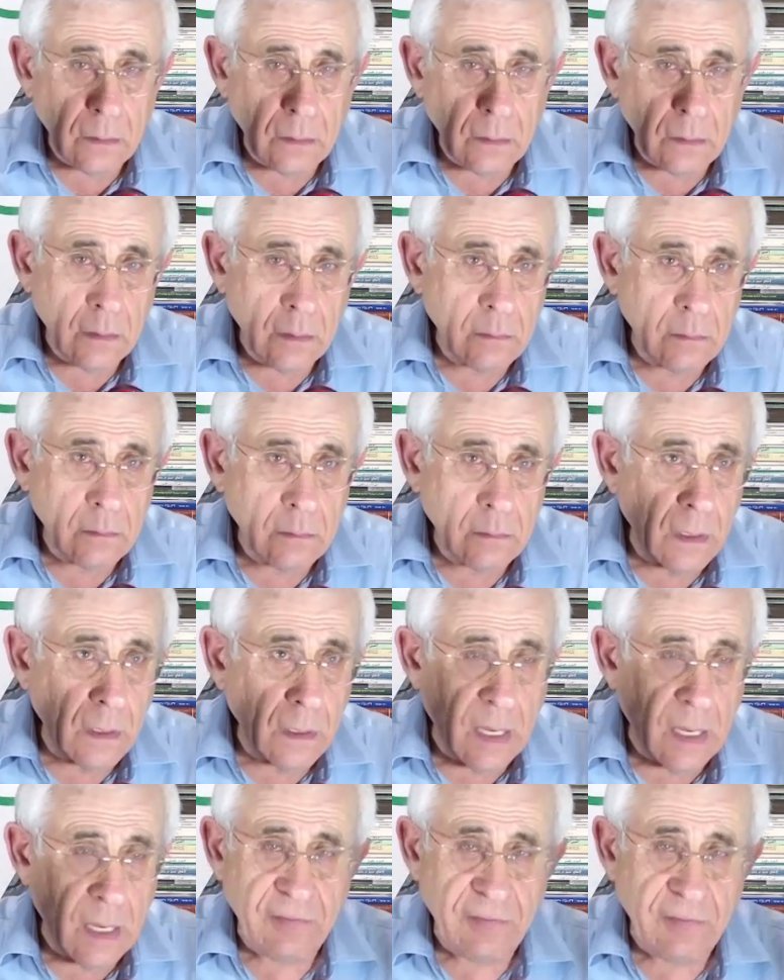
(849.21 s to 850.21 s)
heaven do
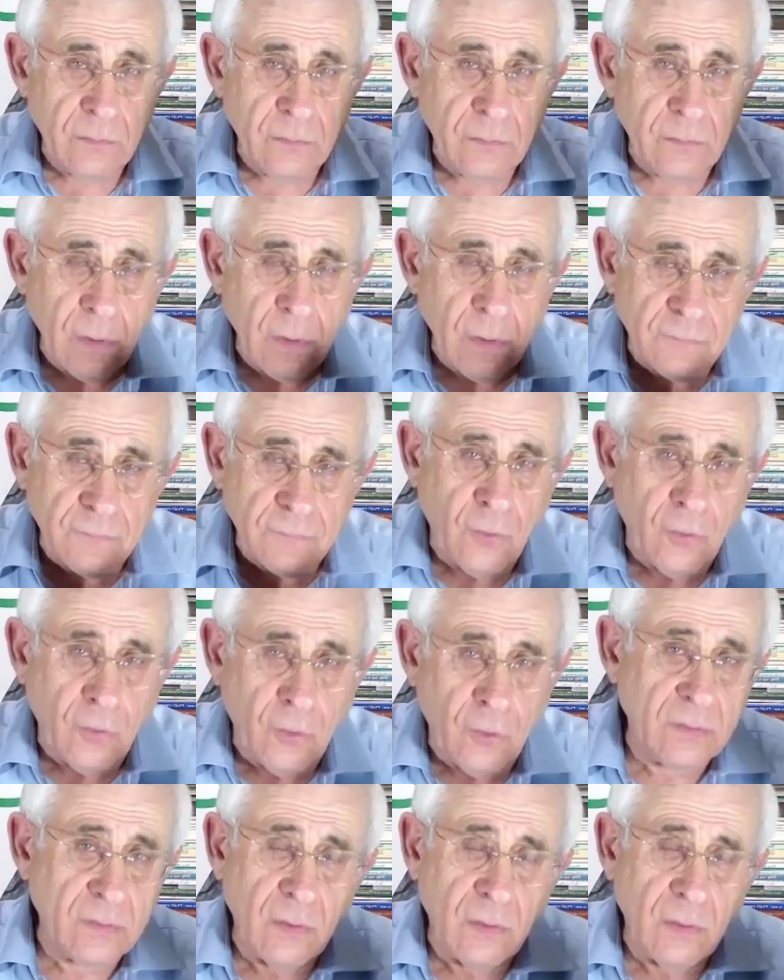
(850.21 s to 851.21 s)
not fall
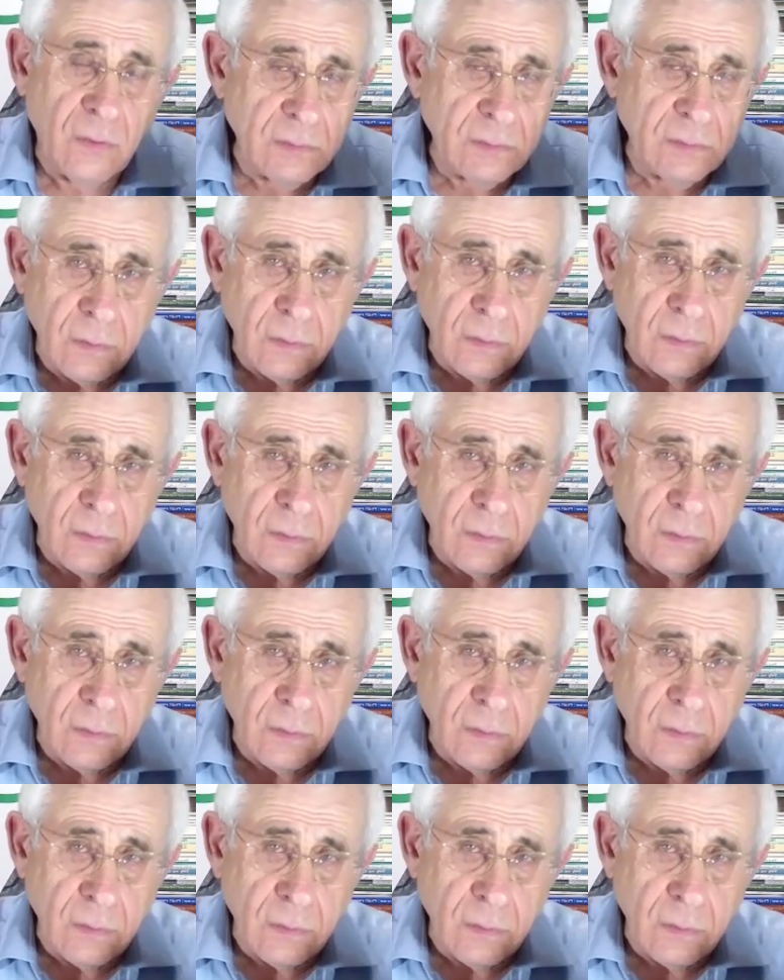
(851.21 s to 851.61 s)
on earth.